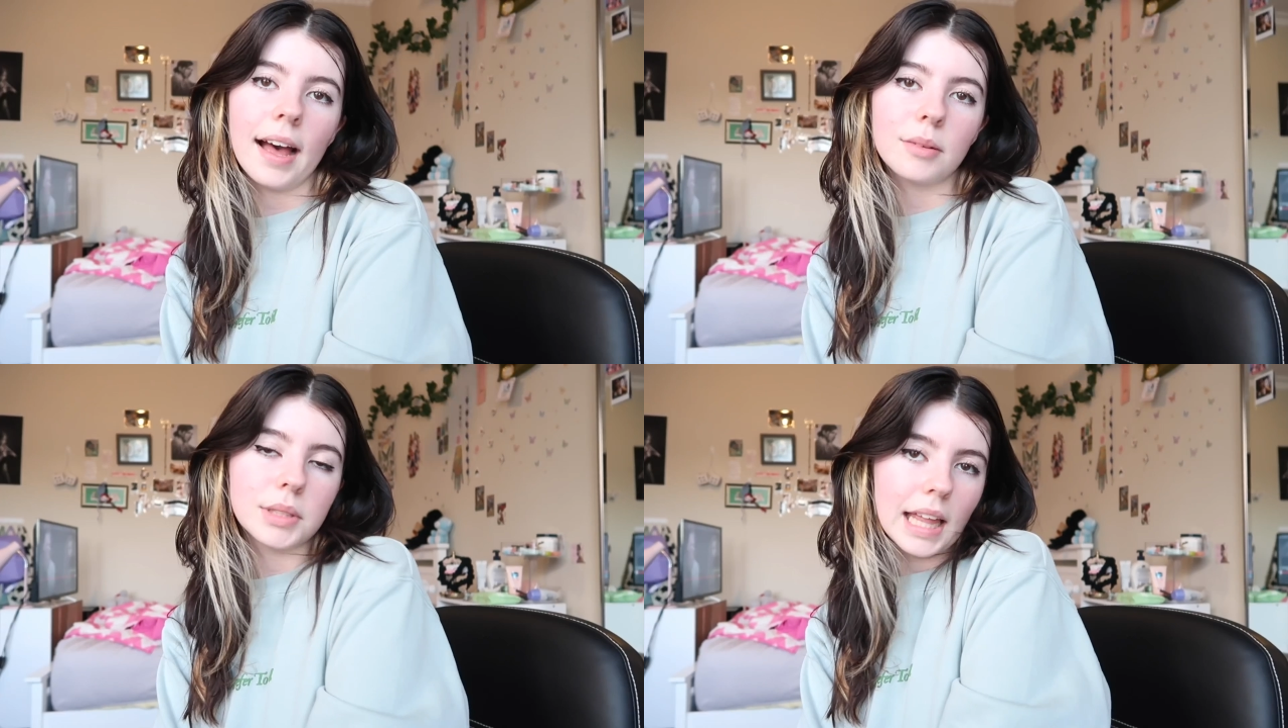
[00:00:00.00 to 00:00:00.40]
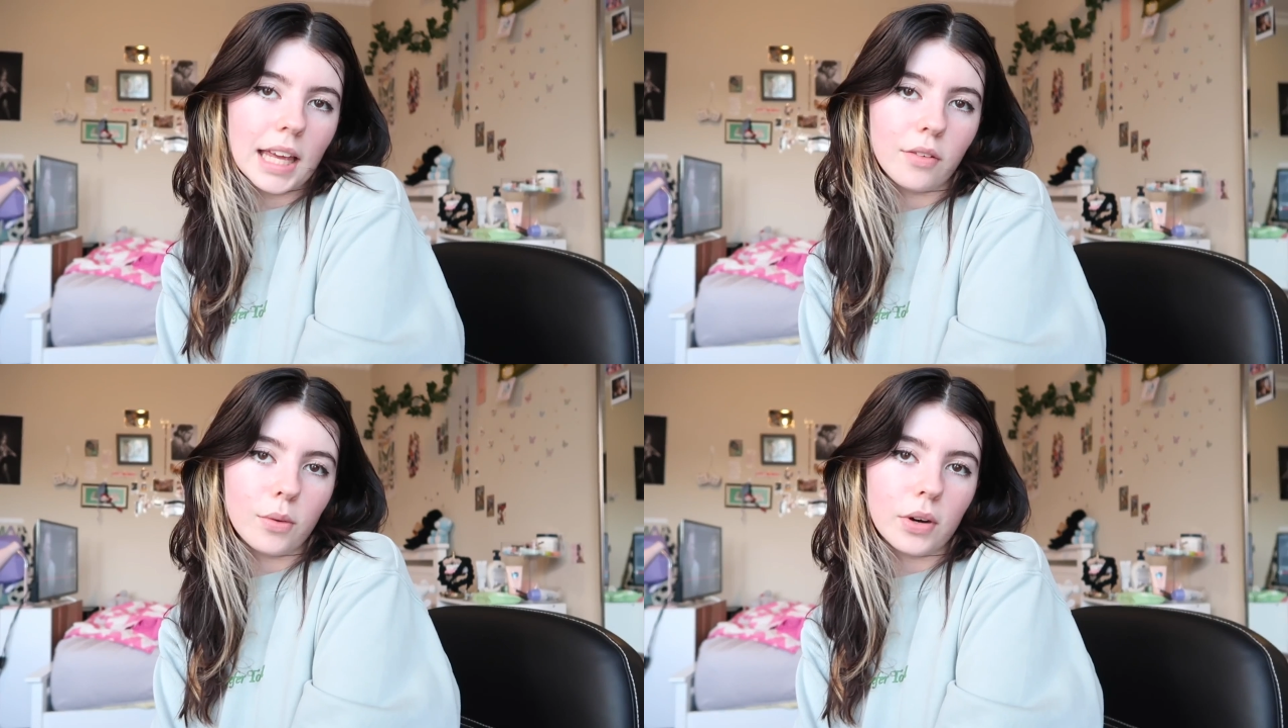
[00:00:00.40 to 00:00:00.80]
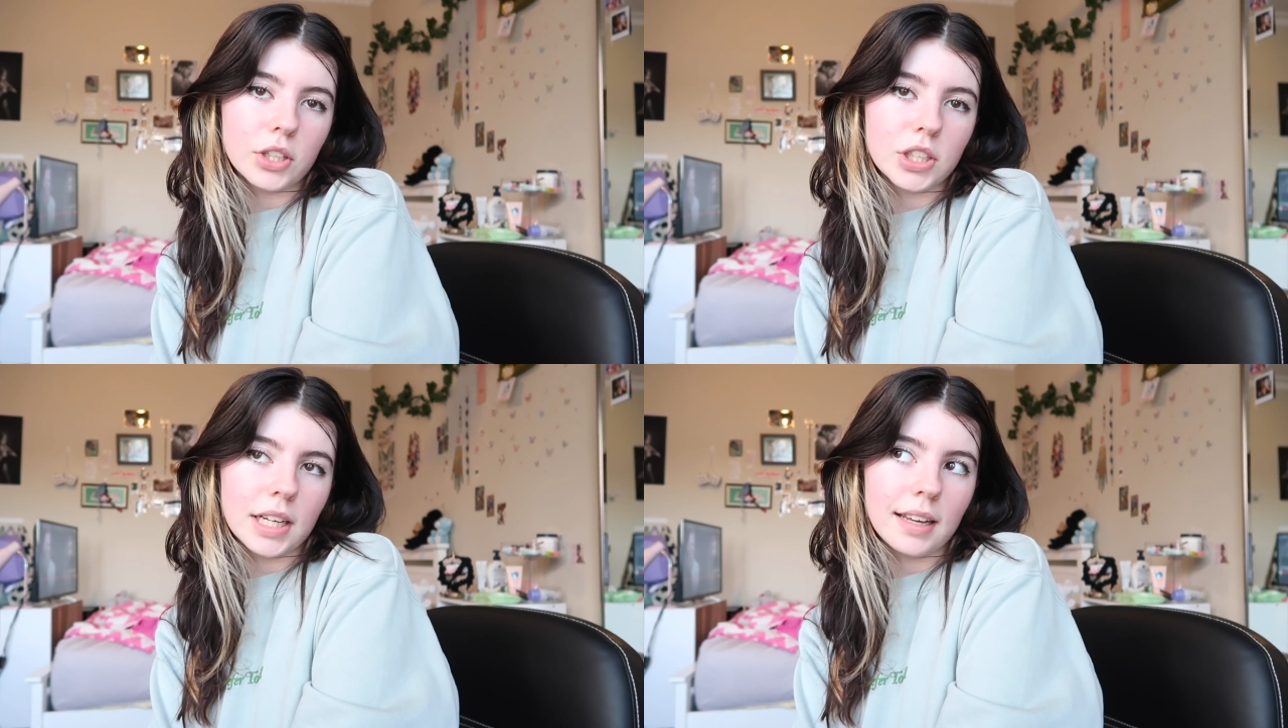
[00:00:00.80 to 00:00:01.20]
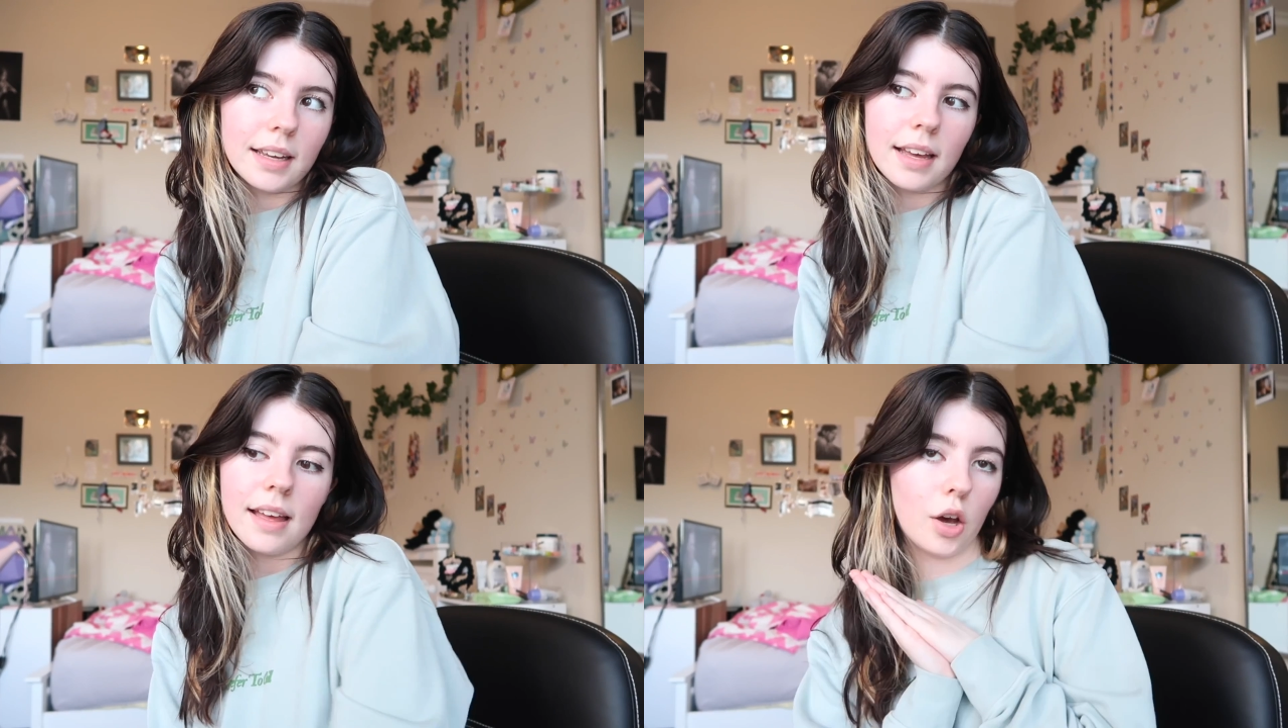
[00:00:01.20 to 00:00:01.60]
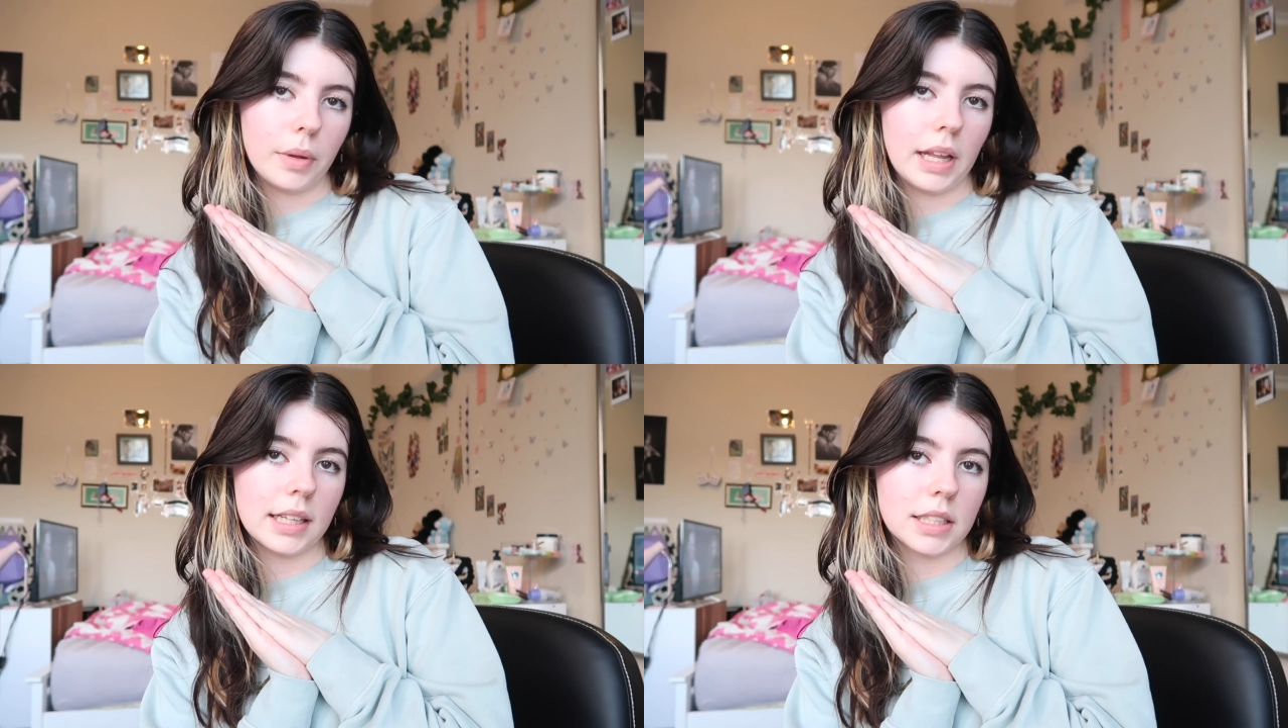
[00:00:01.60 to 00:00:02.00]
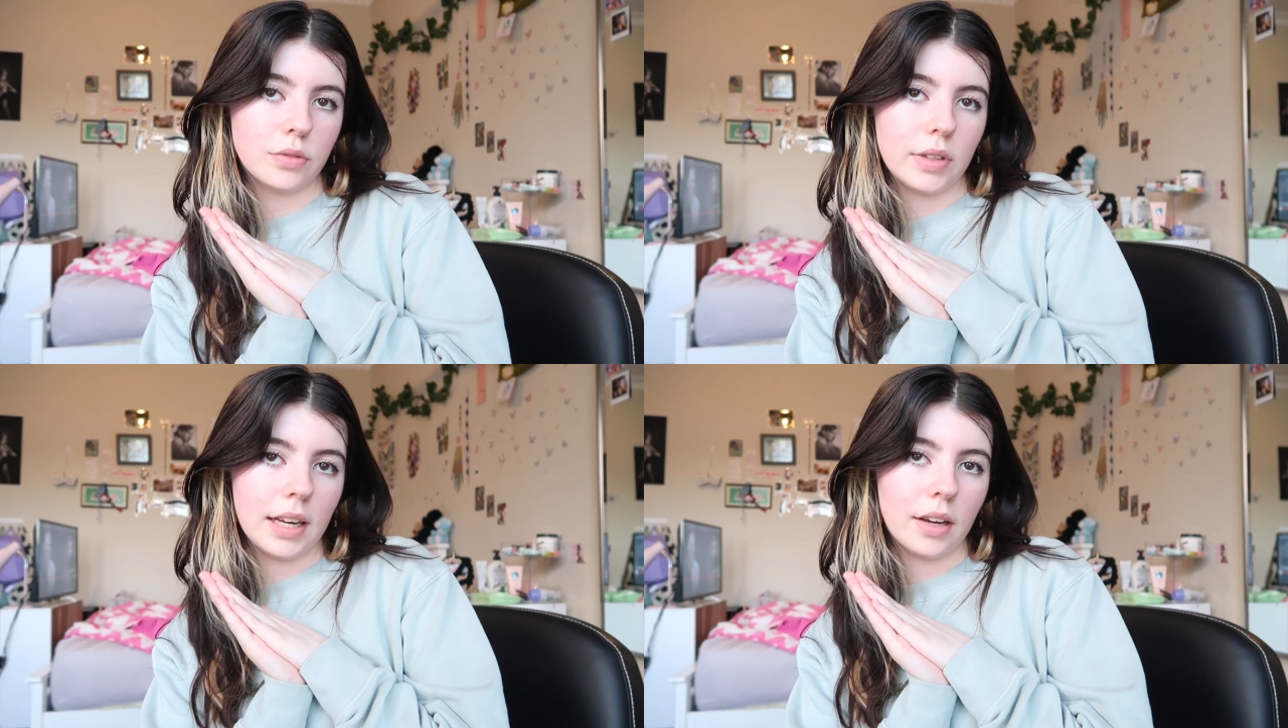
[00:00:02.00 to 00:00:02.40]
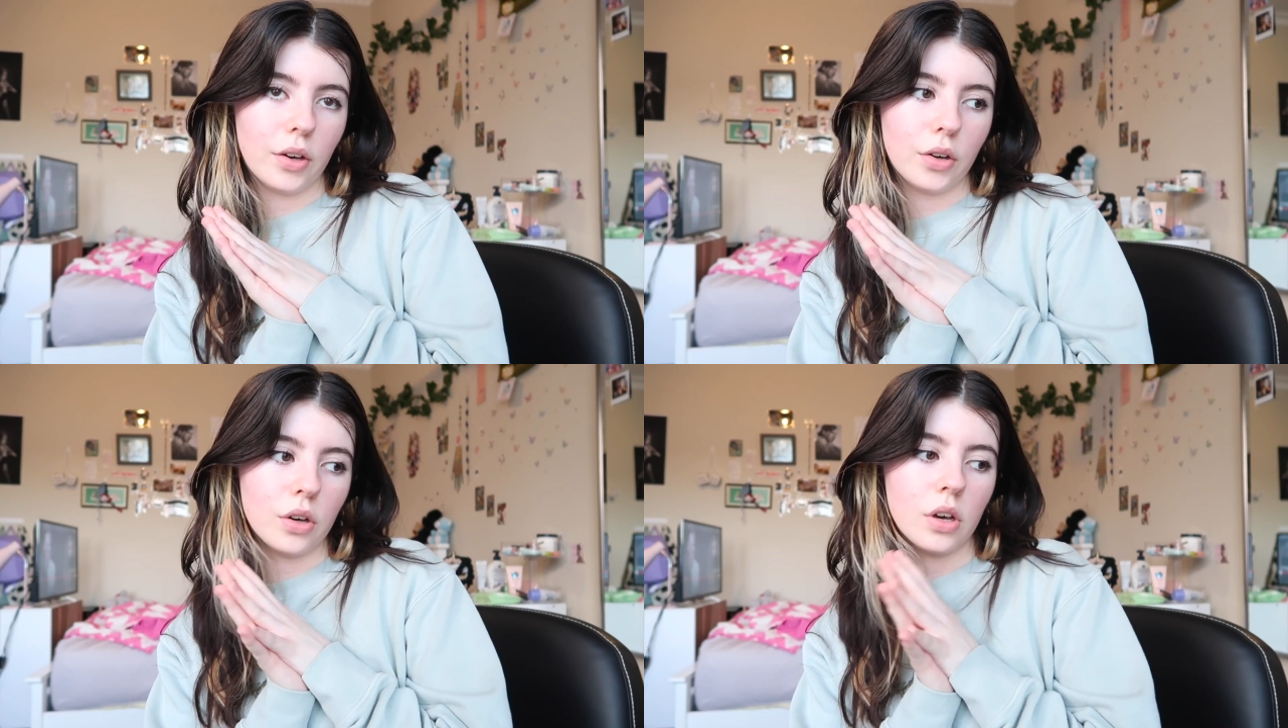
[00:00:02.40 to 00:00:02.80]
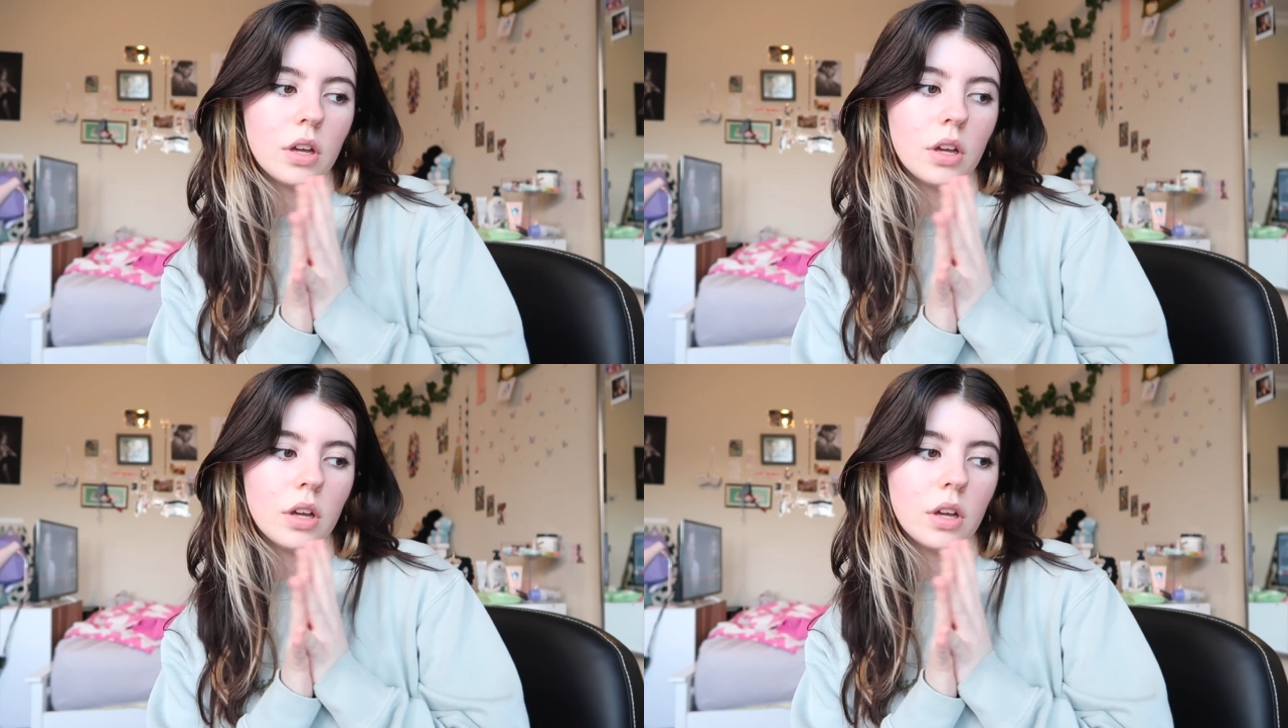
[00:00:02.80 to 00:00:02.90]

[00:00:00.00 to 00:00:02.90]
So thank you for watching. Hope you like this video.